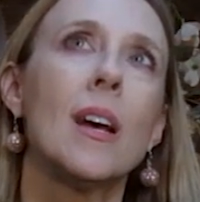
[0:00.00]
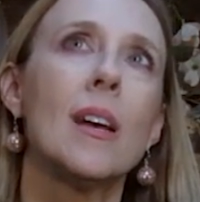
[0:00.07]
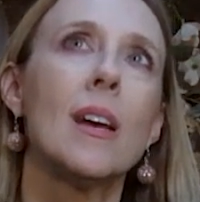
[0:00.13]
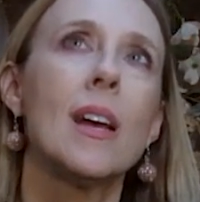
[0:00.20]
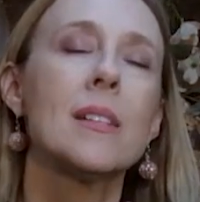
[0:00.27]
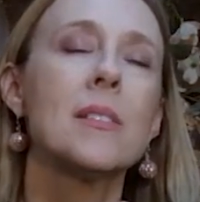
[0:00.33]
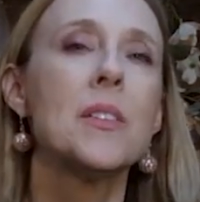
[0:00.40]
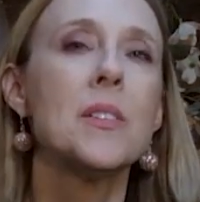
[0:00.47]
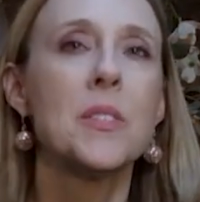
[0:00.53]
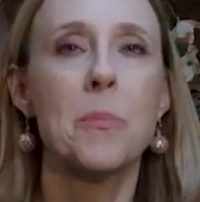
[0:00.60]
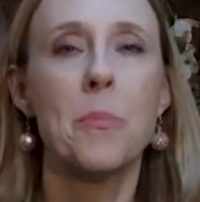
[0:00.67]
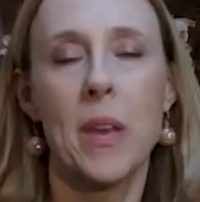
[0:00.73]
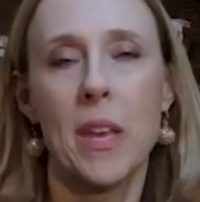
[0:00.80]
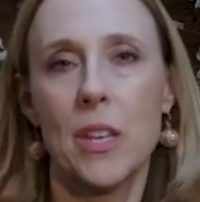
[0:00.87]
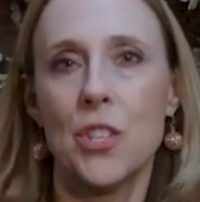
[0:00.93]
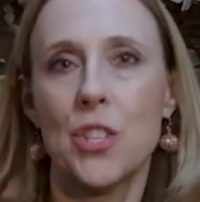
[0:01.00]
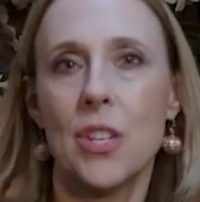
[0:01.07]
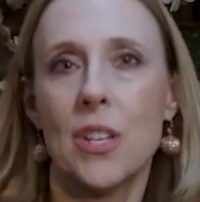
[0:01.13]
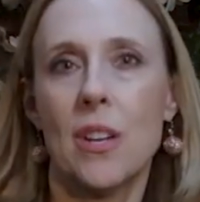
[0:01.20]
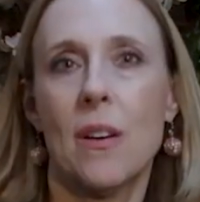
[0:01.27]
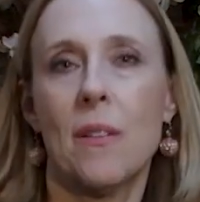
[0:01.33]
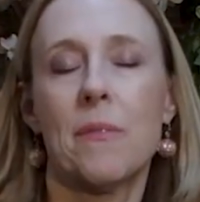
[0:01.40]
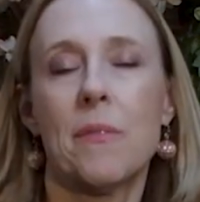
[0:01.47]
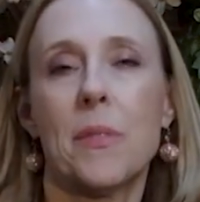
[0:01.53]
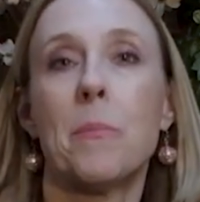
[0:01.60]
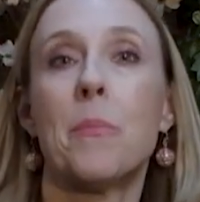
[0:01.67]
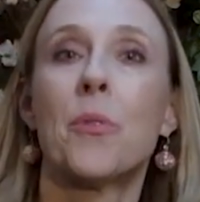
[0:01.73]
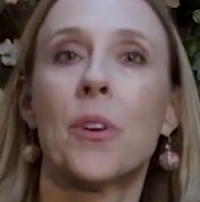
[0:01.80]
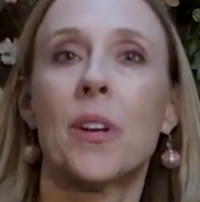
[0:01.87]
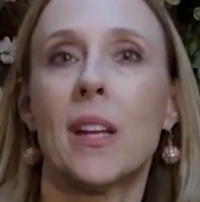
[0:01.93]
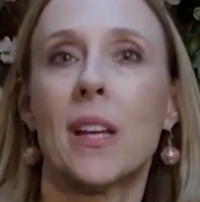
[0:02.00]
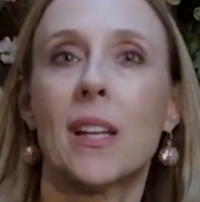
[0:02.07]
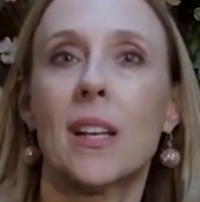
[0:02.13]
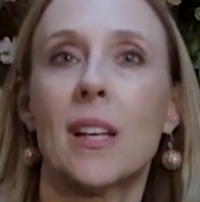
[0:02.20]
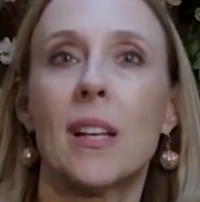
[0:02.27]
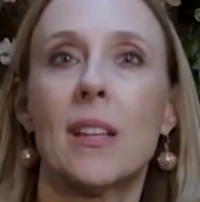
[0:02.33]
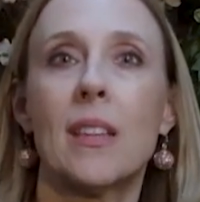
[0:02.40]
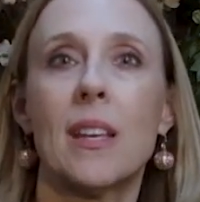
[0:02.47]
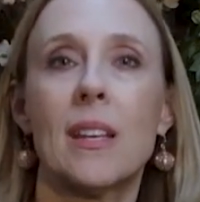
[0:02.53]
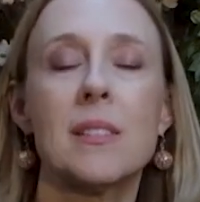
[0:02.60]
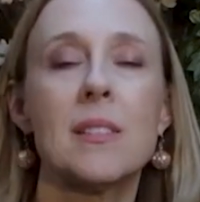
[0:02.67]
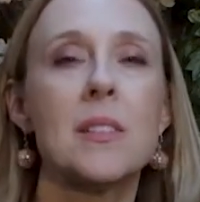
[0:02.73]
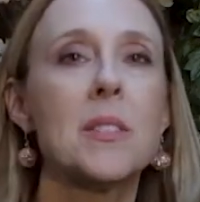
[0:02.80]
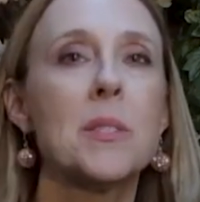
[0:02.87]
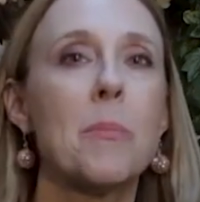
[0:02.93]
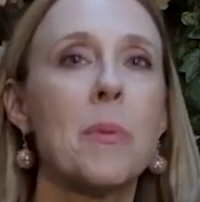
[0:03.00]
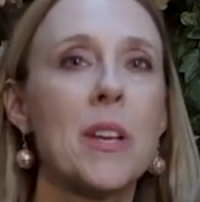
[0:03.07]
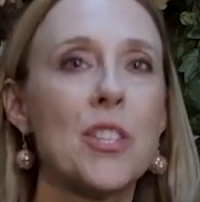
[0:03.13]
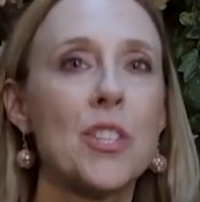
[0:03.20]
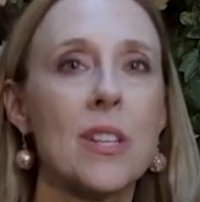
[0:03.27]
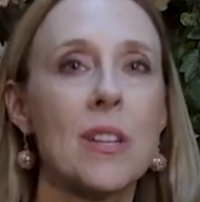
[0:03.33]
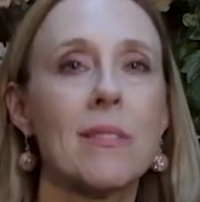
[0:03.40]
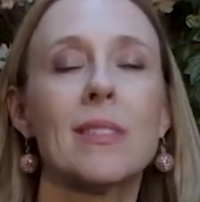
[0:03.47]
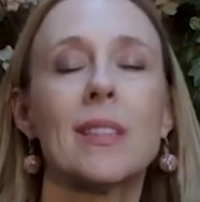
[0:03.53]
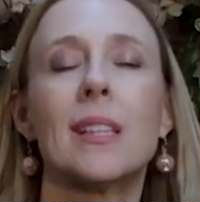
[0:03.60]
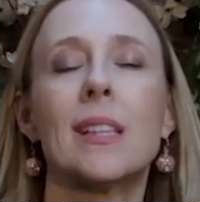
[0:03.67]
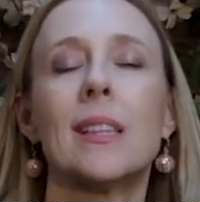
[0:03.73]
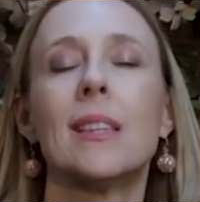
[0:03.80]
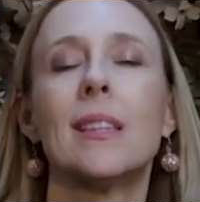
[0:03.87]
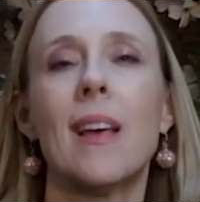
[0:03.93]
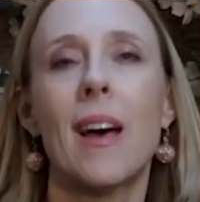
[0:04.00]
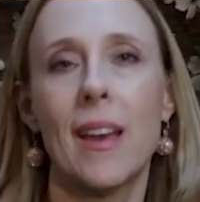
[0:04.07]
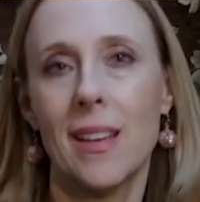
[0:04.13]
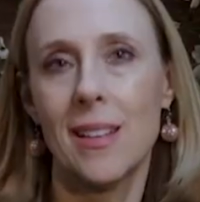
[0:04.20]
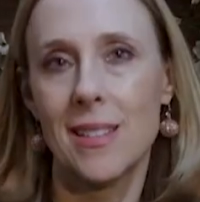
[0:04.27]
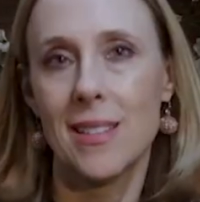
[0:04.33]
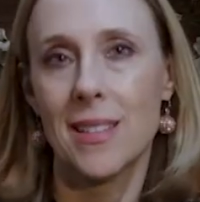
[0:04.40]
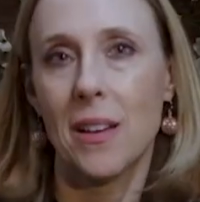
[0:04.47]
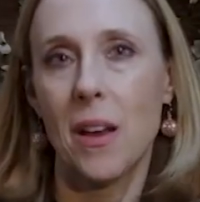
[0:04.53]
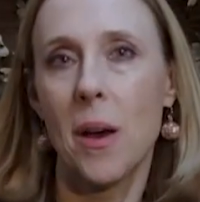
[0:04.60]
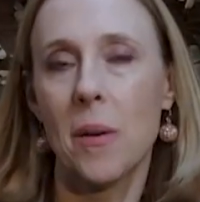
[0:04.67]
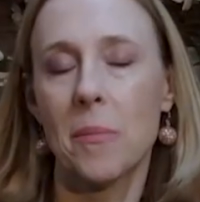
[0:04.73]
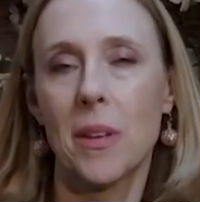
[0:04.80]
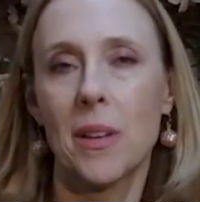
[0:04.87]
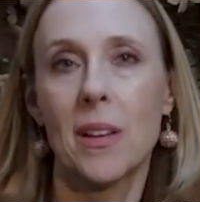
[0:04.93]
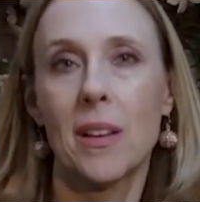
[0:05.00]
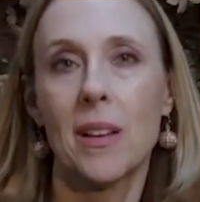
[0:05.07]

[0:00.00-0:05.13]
anticipation of the morning, the anticipation of the light coming